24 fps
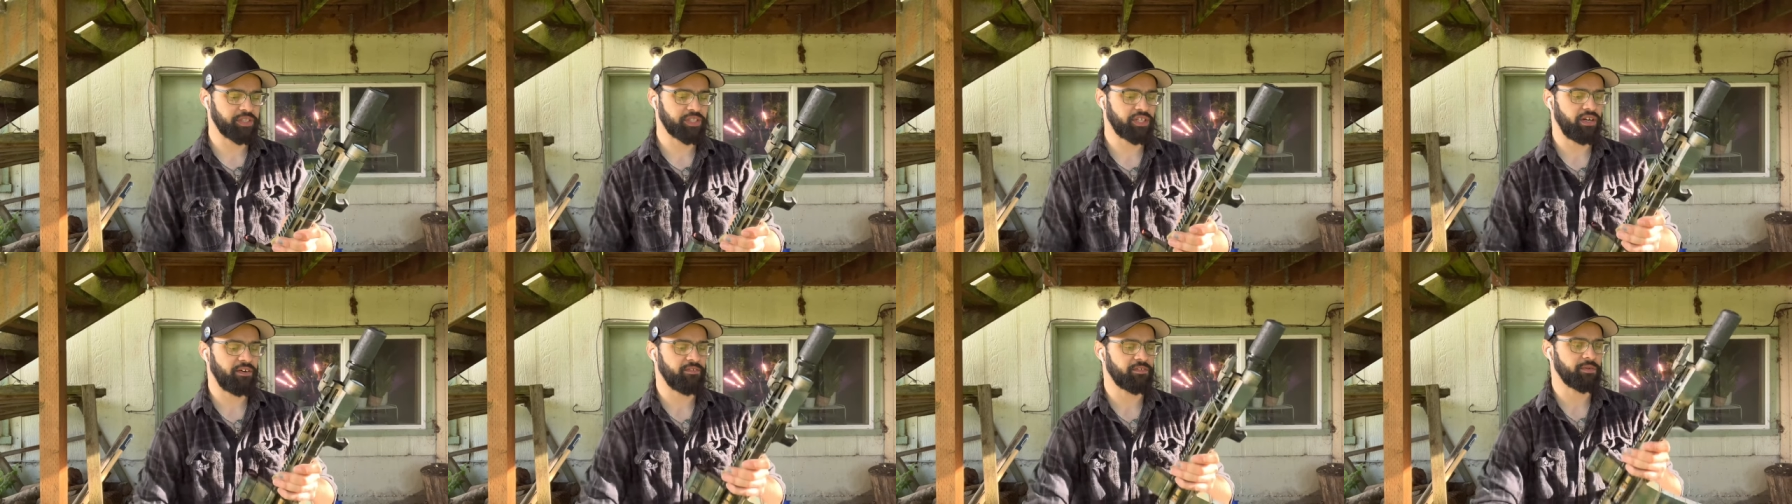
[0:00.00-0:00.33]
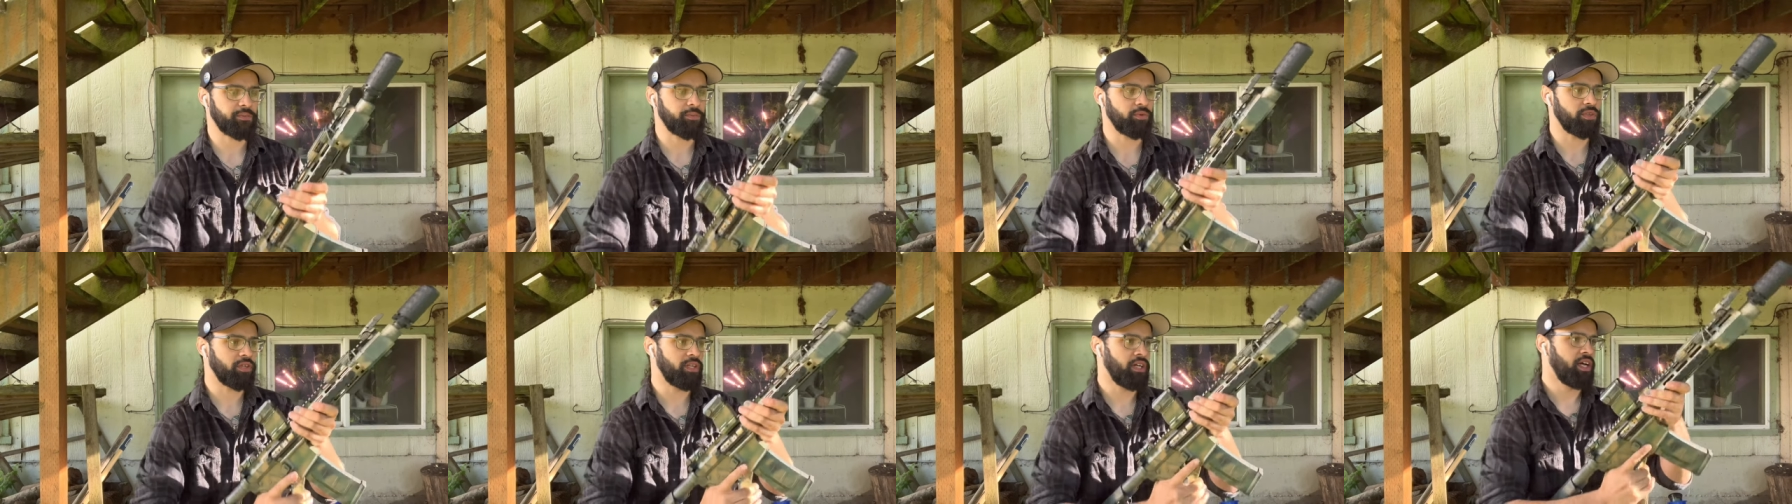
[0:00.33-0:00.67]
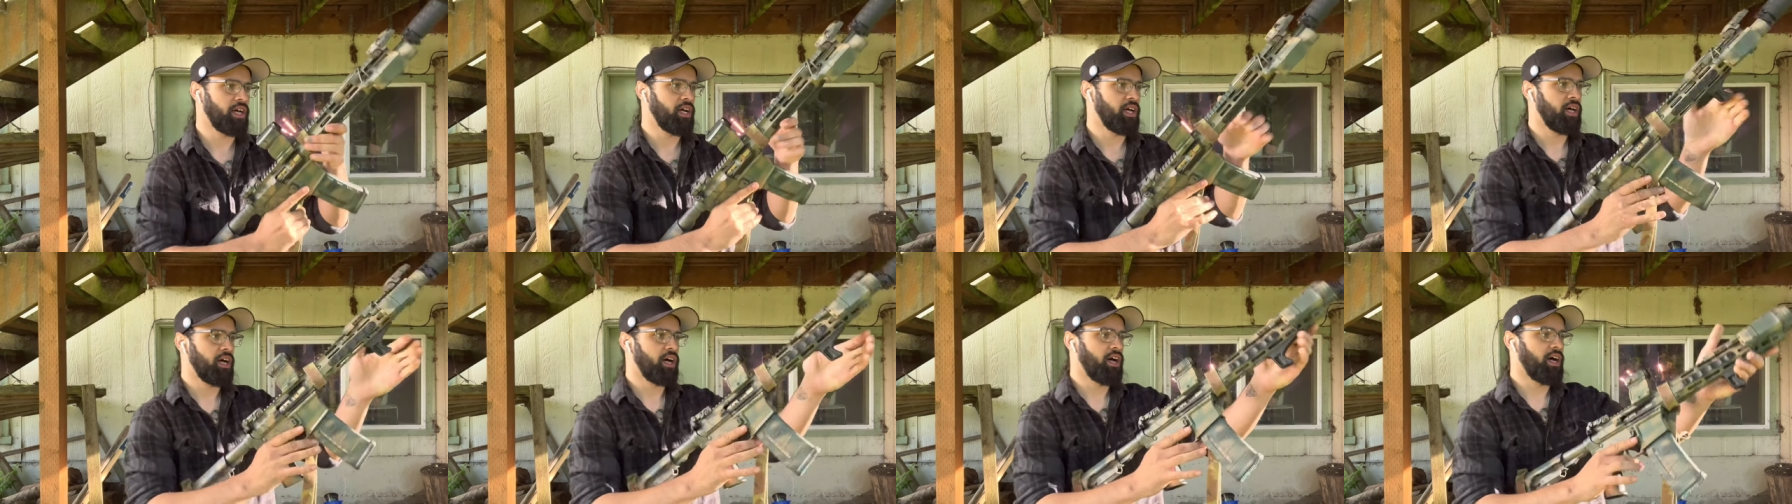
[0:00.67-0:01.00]
comfortable
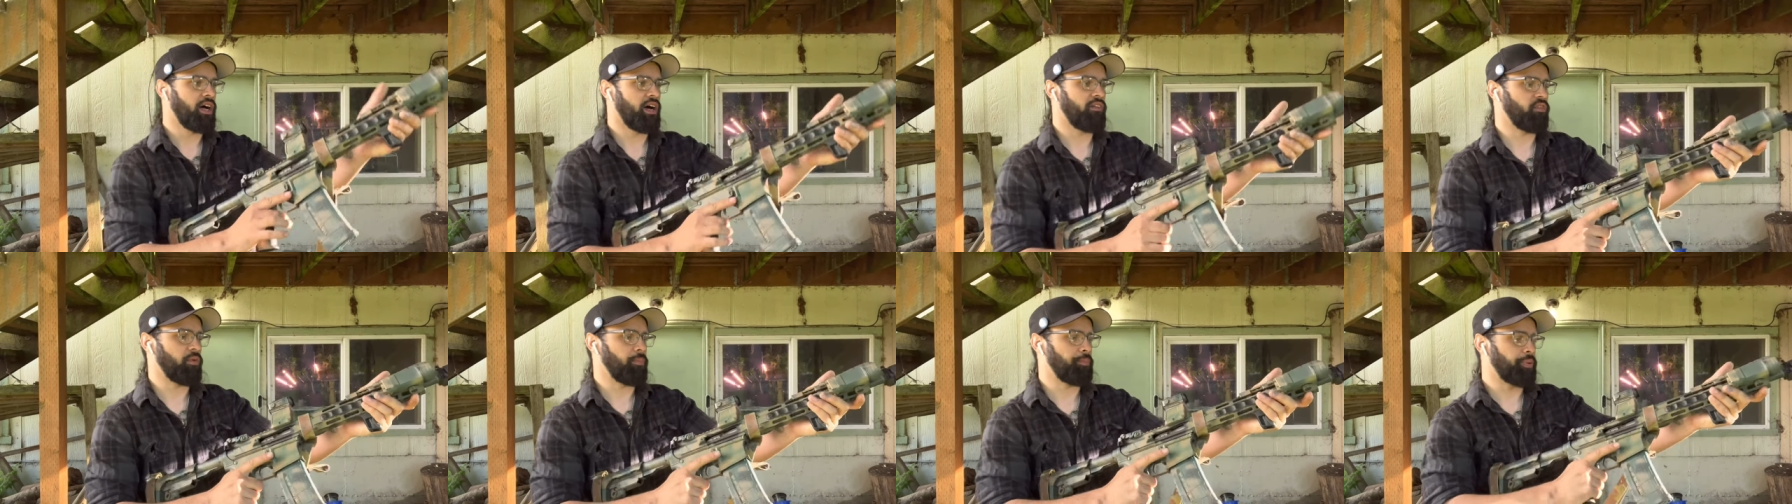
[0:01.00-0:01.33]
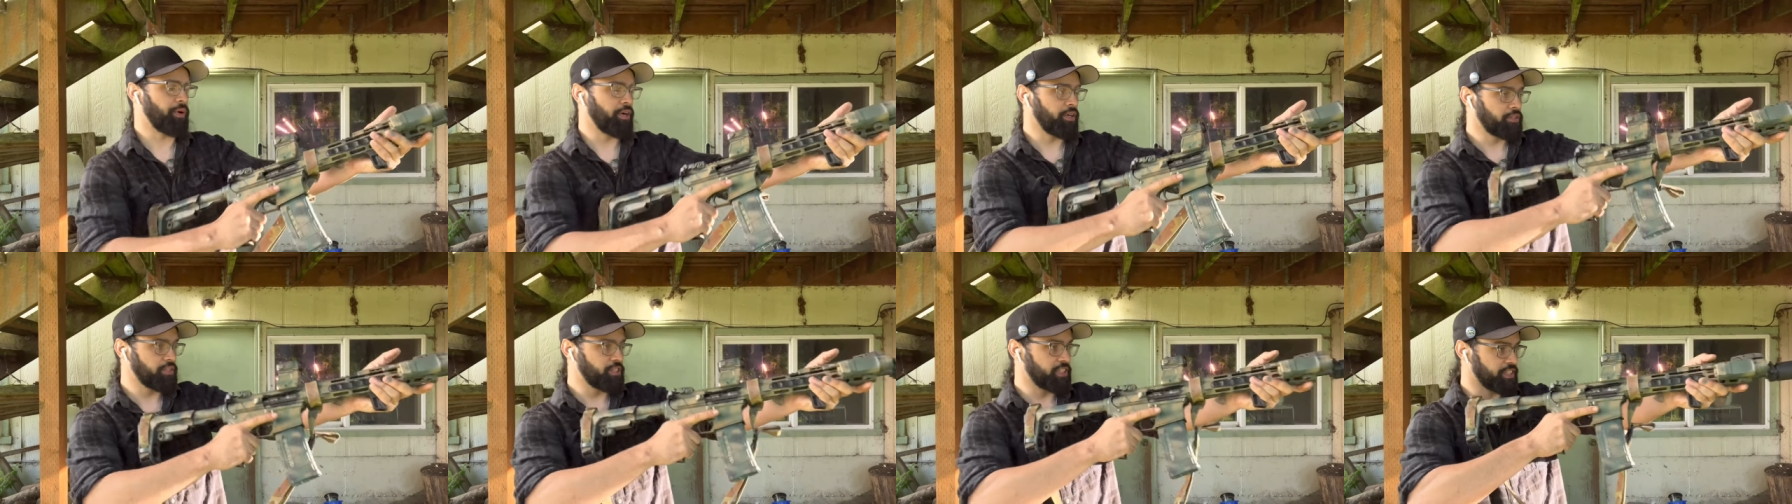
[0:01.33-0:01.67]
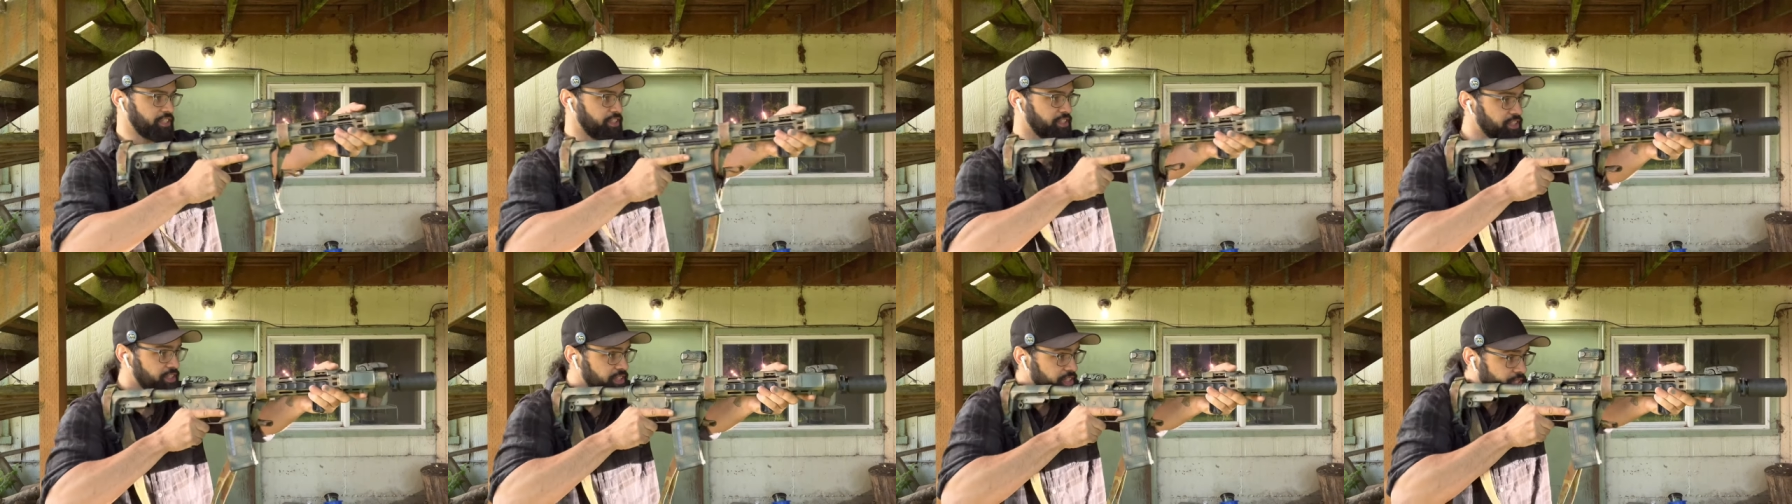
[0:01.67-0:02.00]
of a
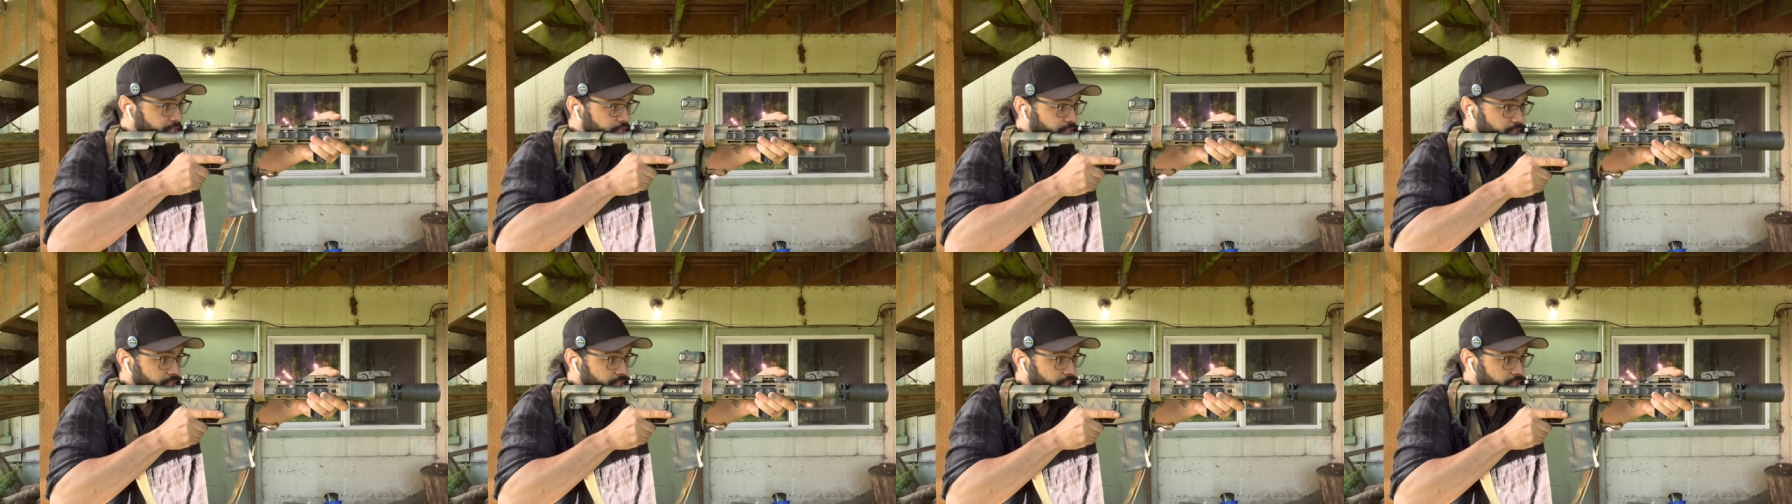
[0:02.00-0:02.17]
purchase